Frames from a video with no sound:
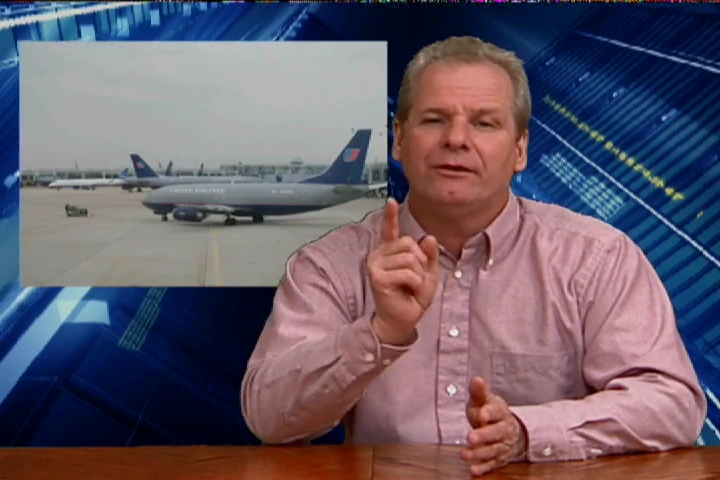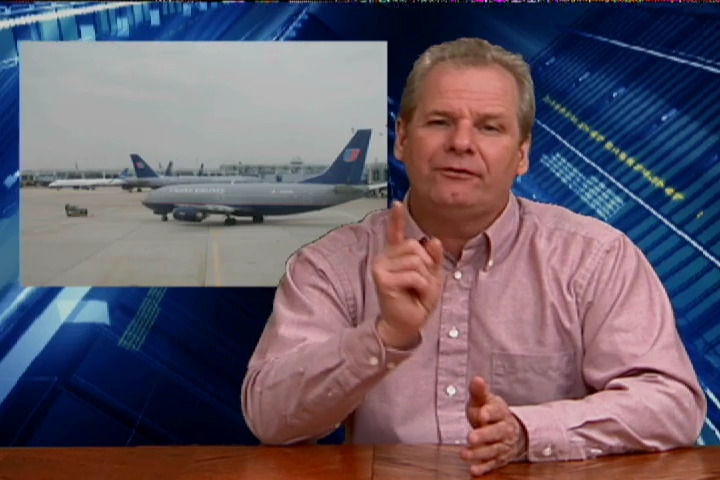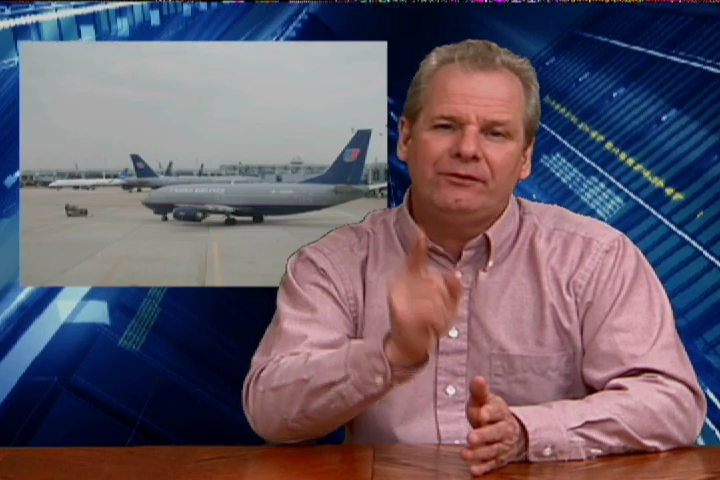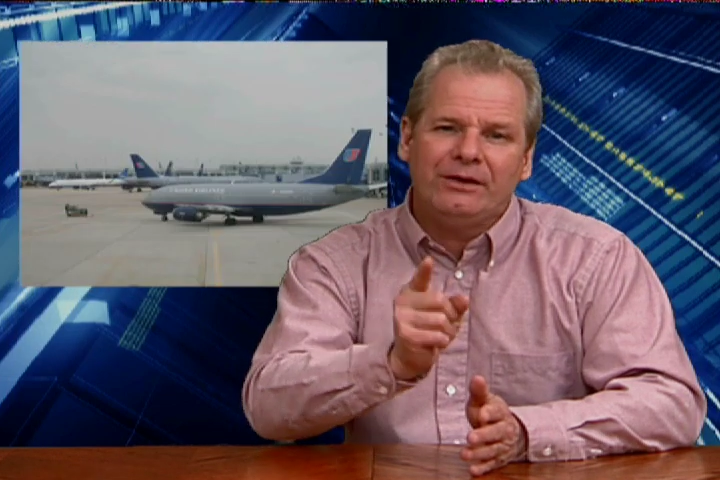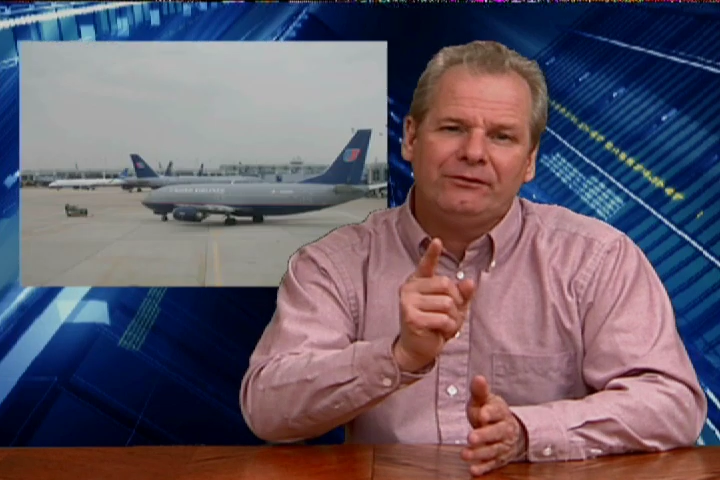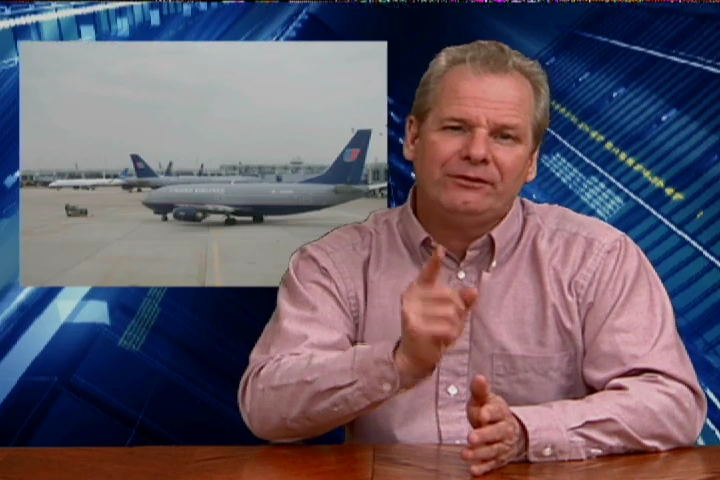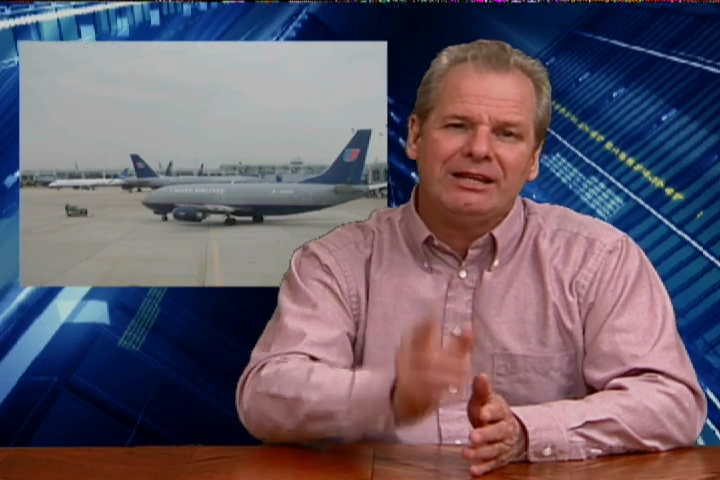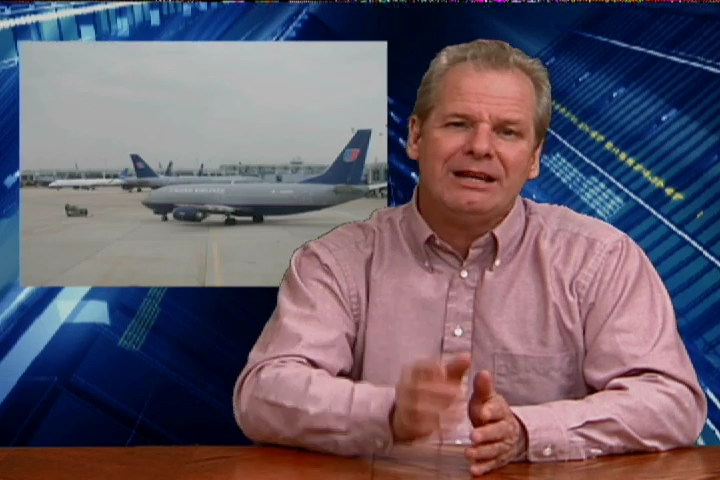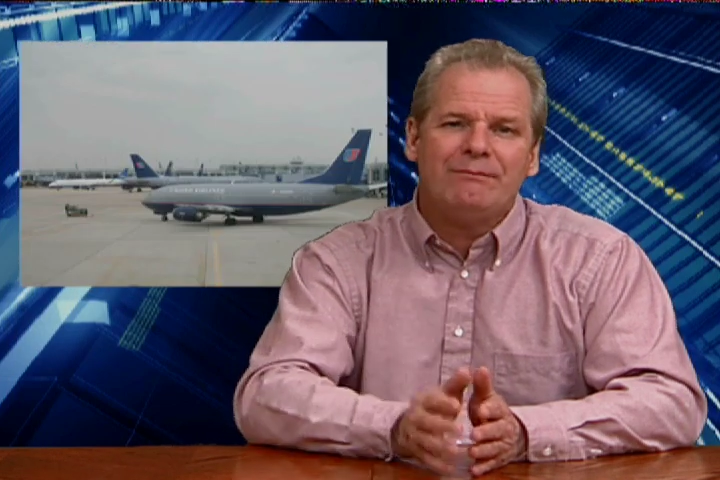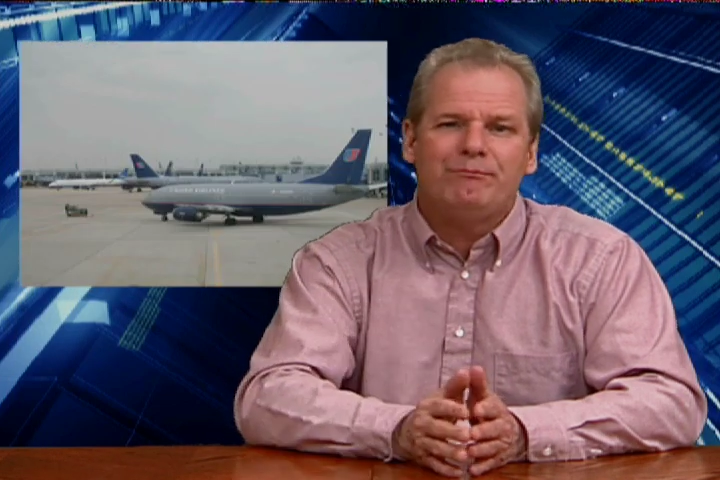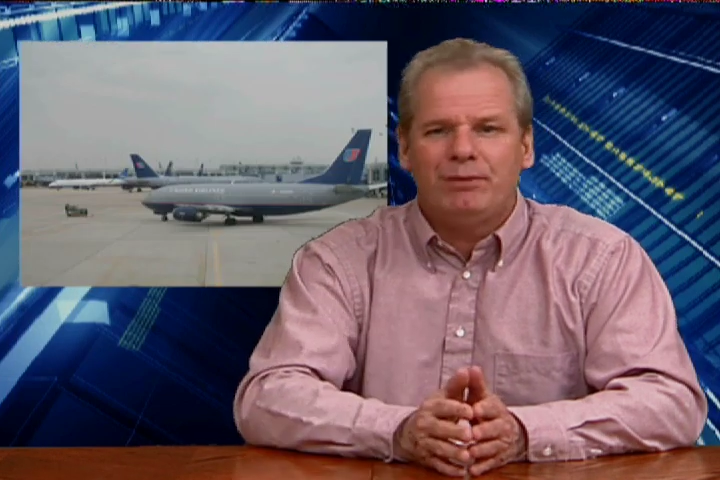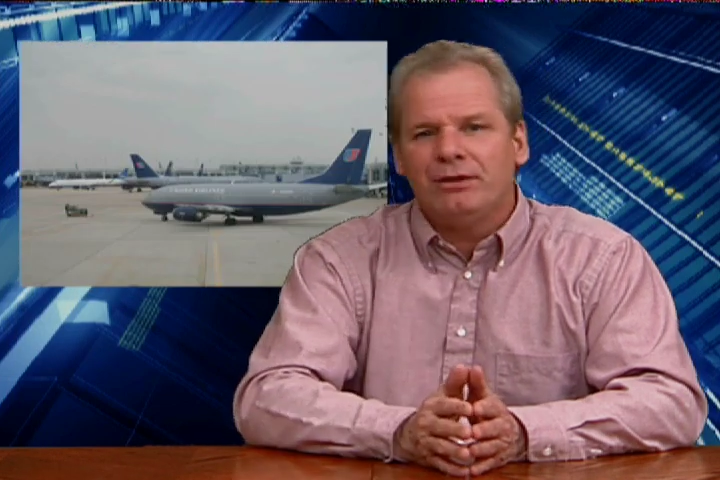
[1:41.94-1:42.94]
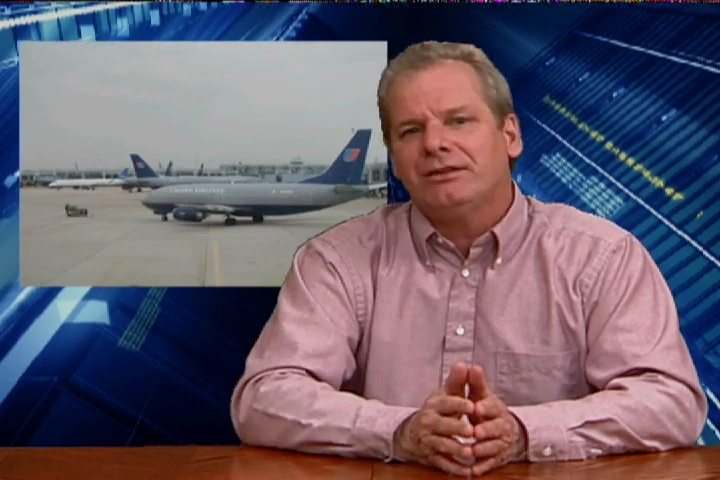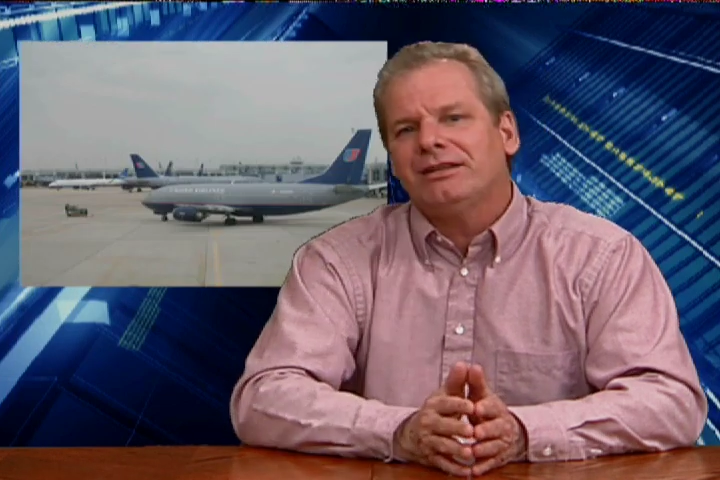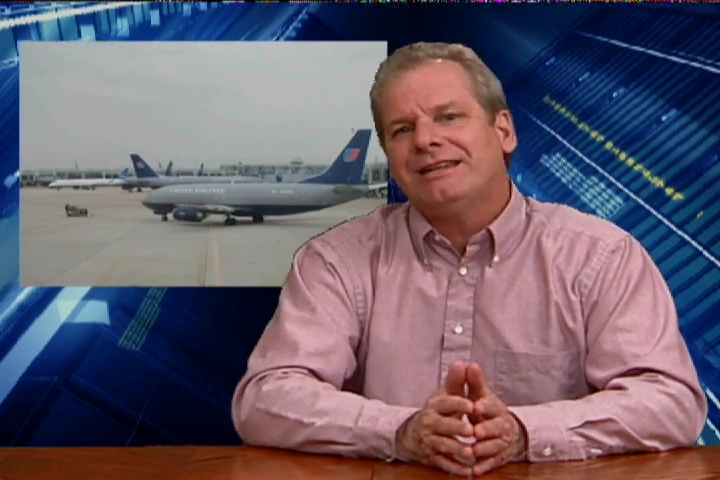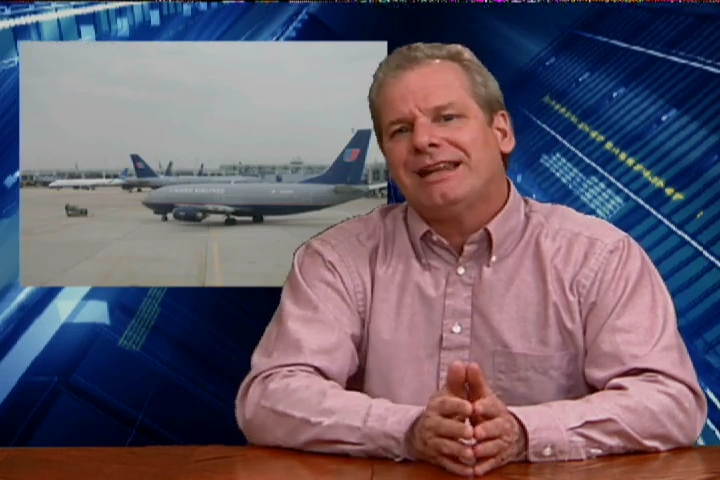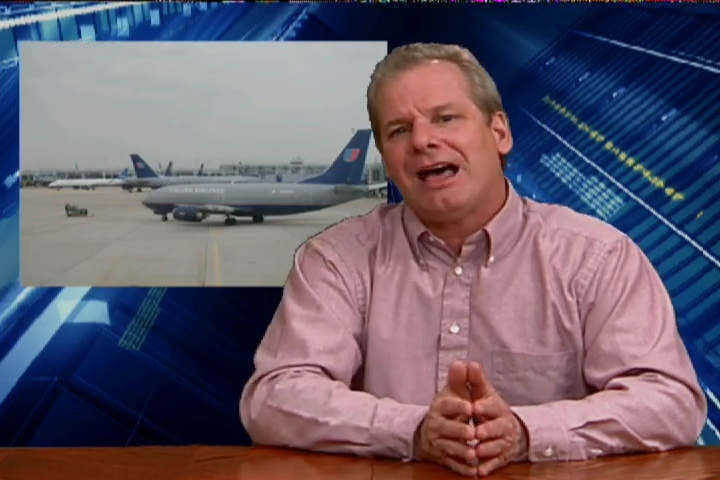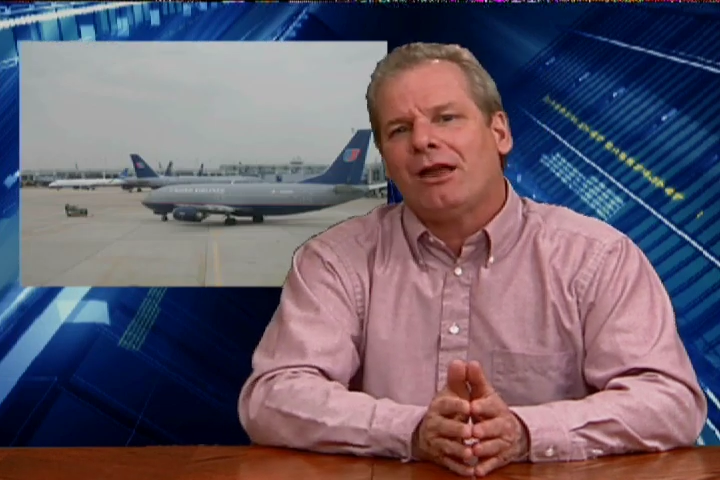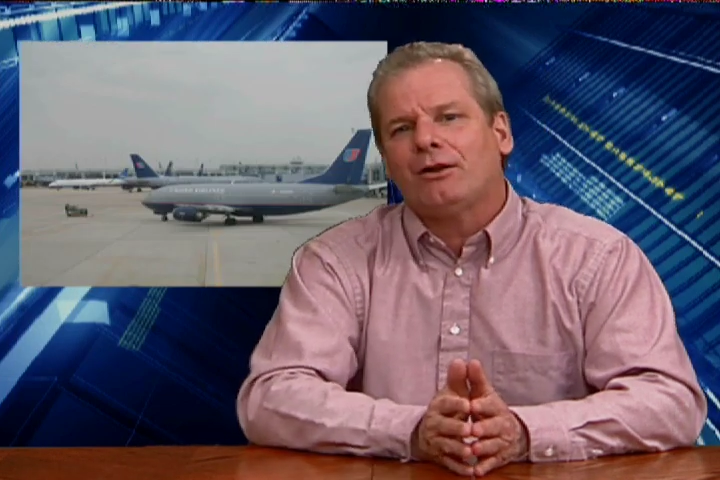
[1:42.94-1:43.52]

the $15 billion